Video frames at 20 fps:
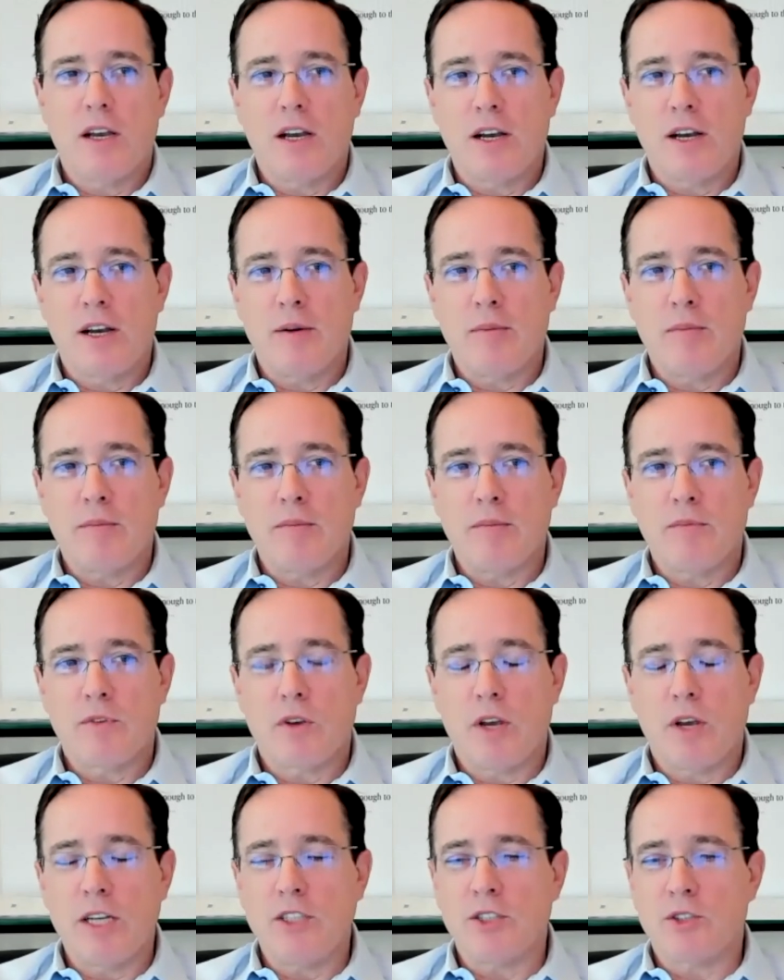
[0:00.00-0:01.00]

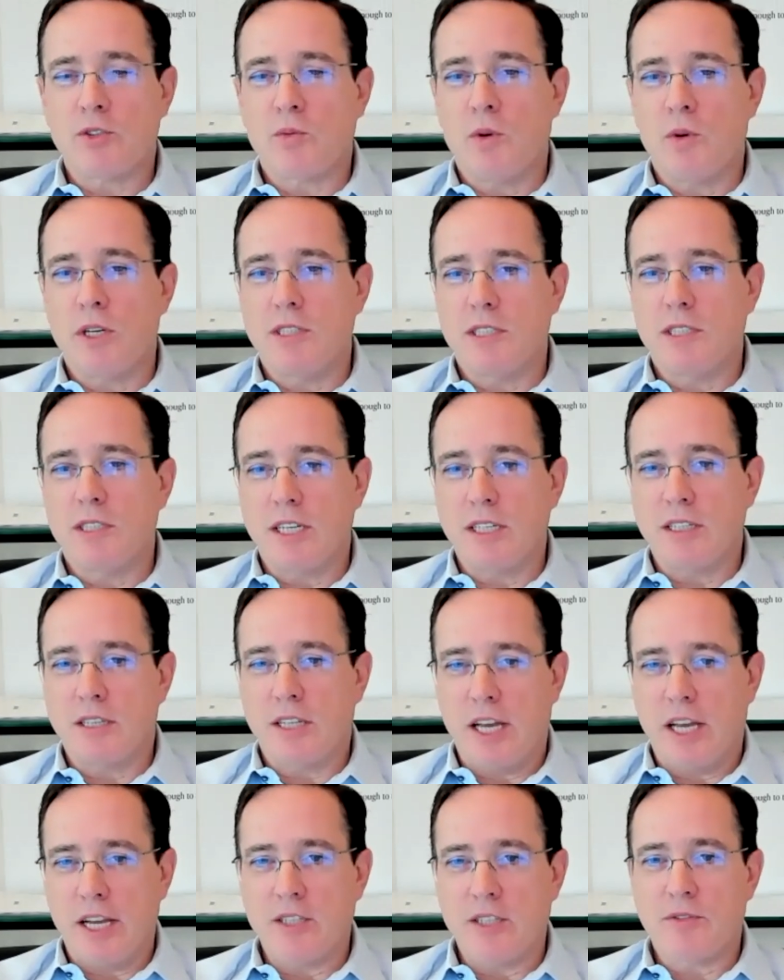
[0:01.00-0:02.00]
I just want to say
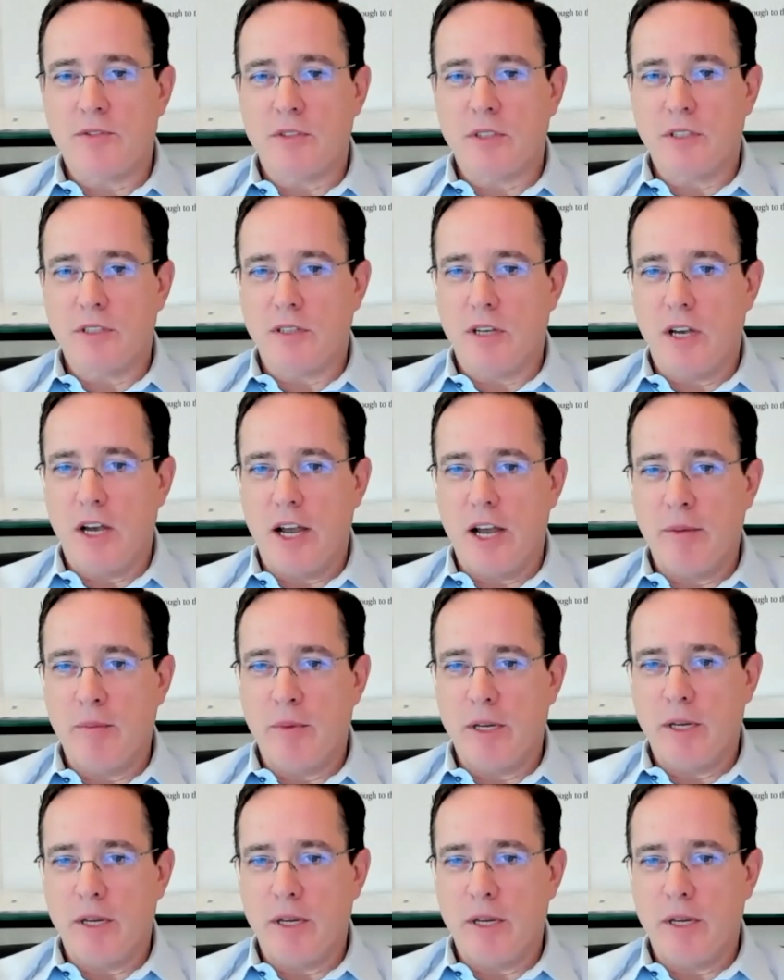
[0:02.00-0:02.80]
thanks for the time.